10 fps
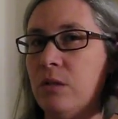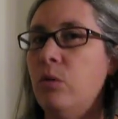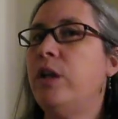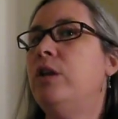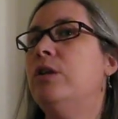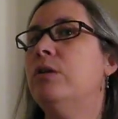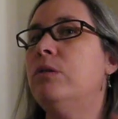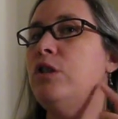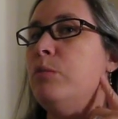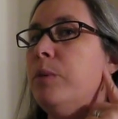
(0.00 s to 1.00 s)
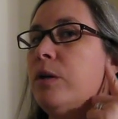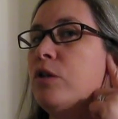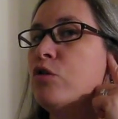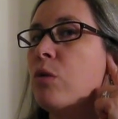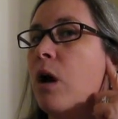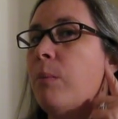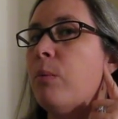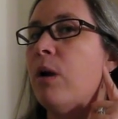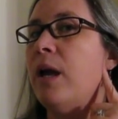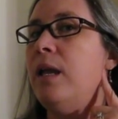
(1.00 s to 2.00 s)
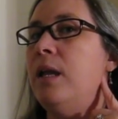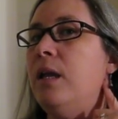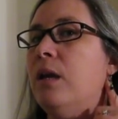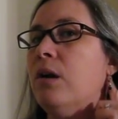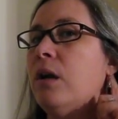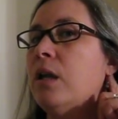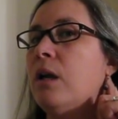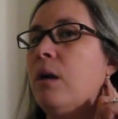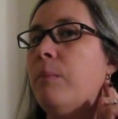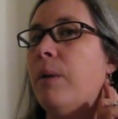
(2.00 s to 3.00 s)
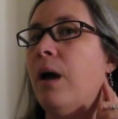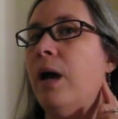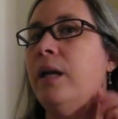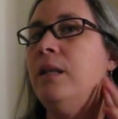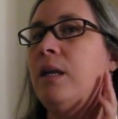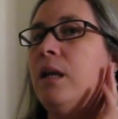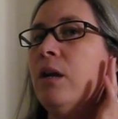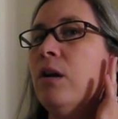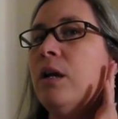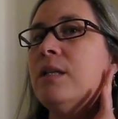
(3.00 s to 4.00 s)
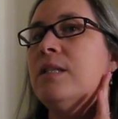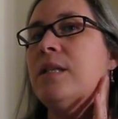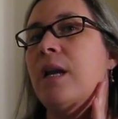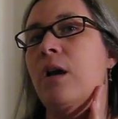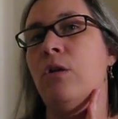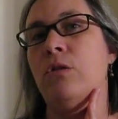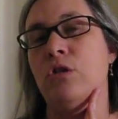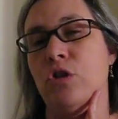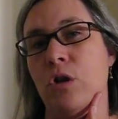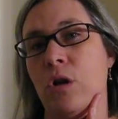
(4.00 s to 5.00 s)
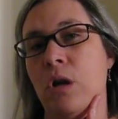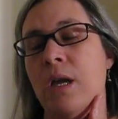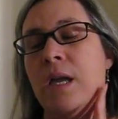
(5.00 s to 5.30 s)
and what you do is you put a drop right here and up behind the ear and down the jaw.